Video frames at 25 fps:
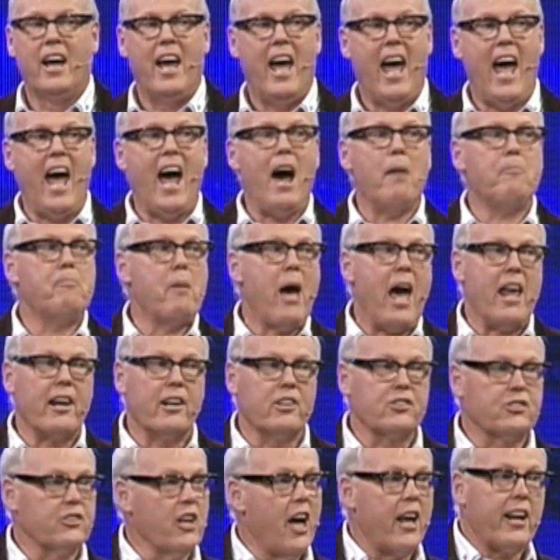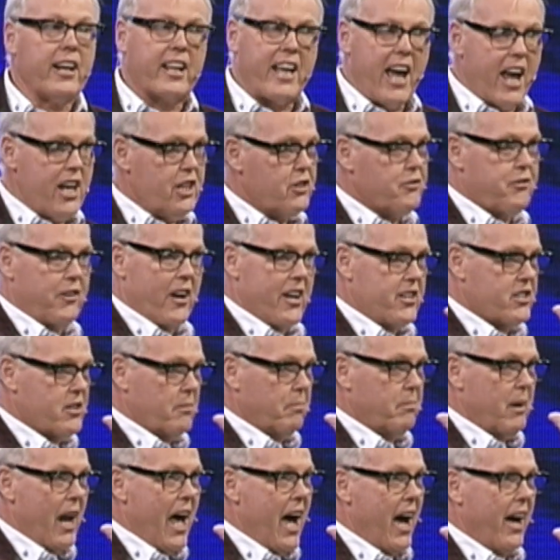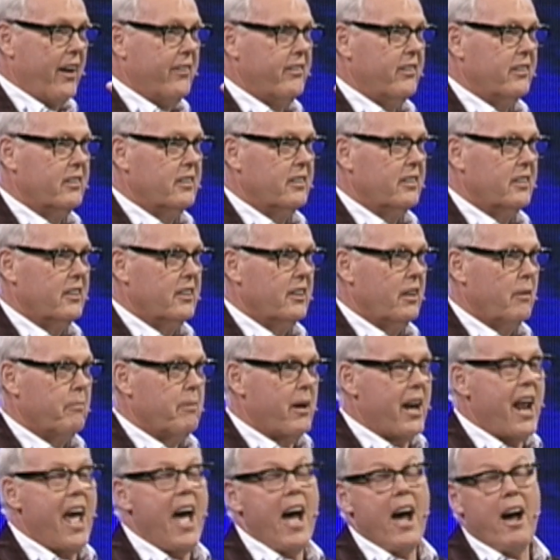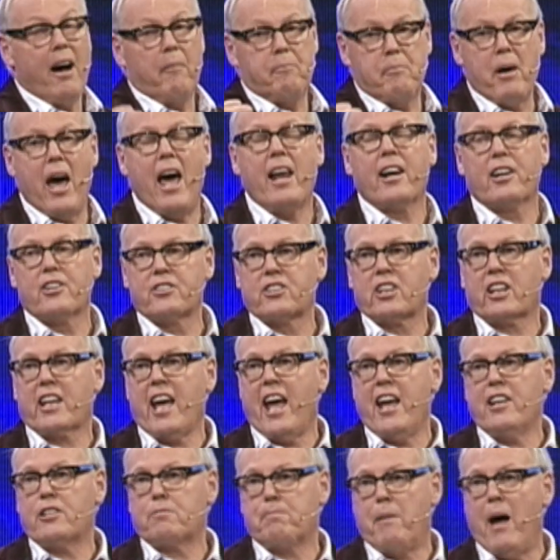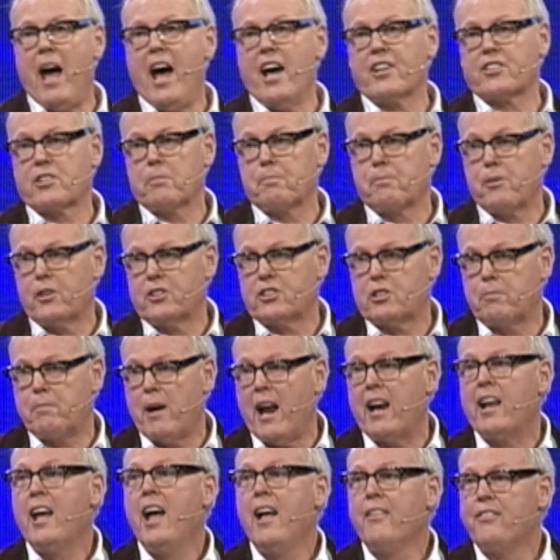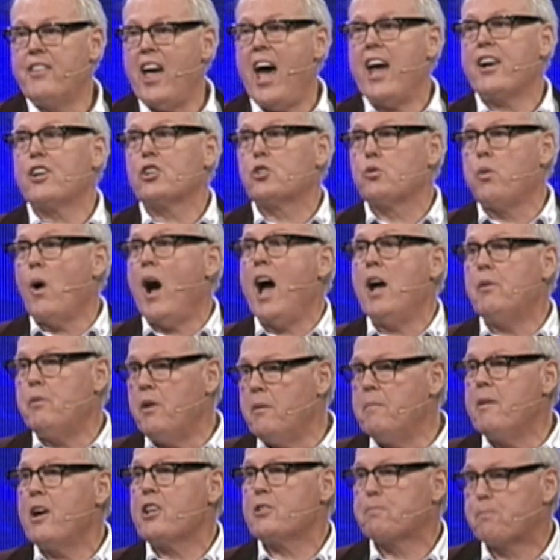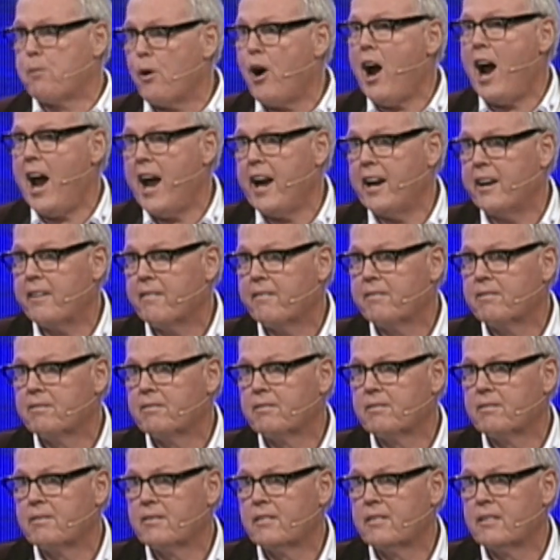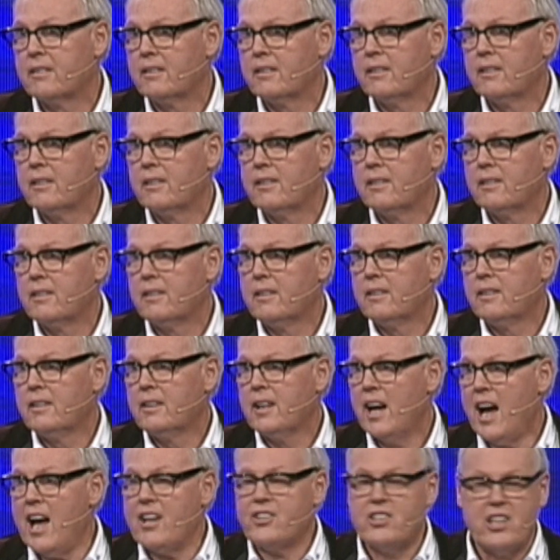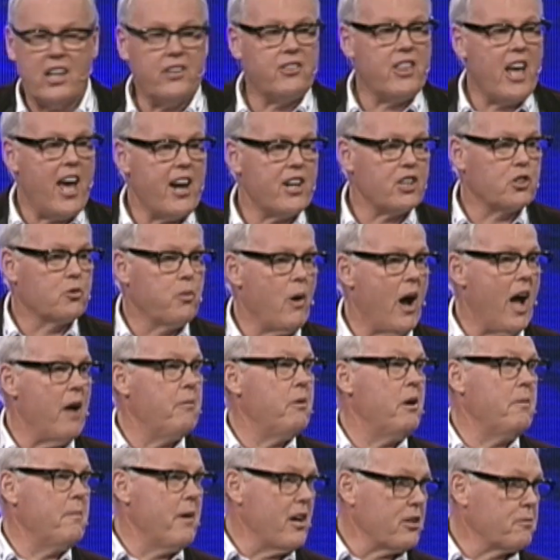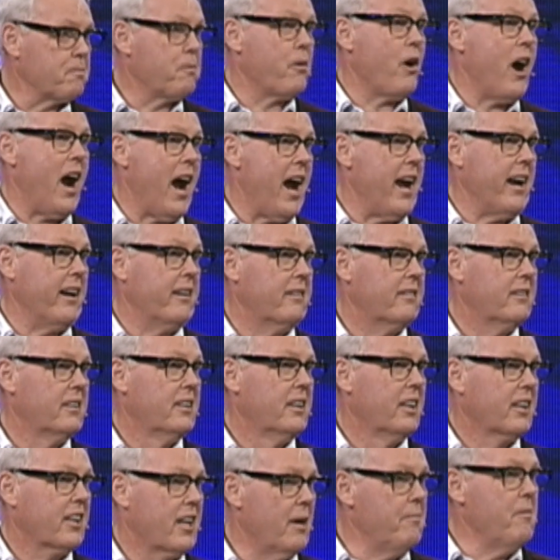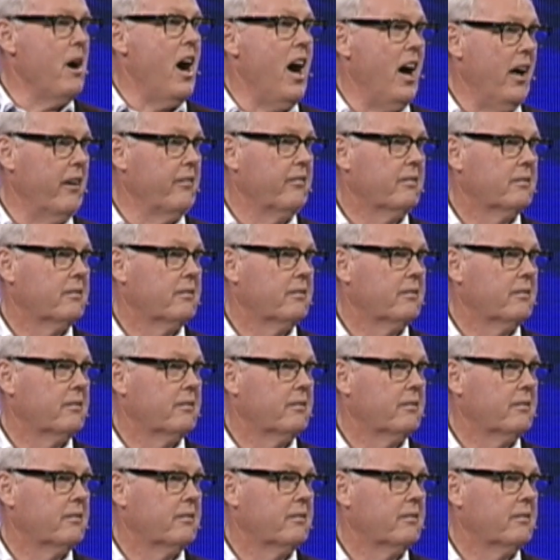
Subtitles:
our battle is not against flesh and blood, but our battle is against powers and principalities. That is why we must pray. I said that is why we must pray. Come on.